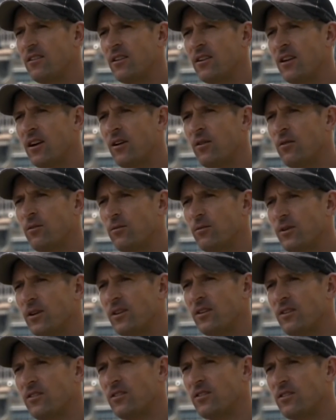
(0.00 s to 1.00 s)
you know,
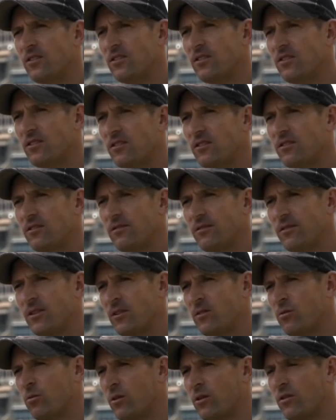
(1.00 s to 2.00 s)
it's
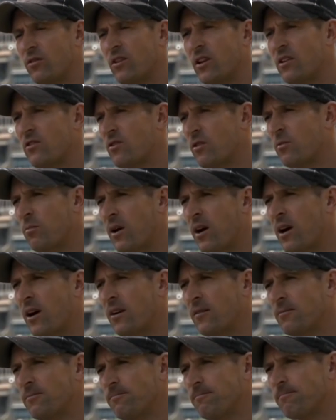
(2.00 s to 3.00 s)
what sets her
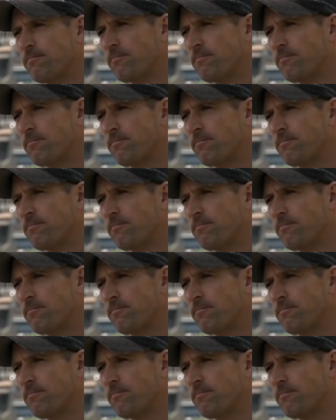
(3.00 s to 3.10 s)
apart.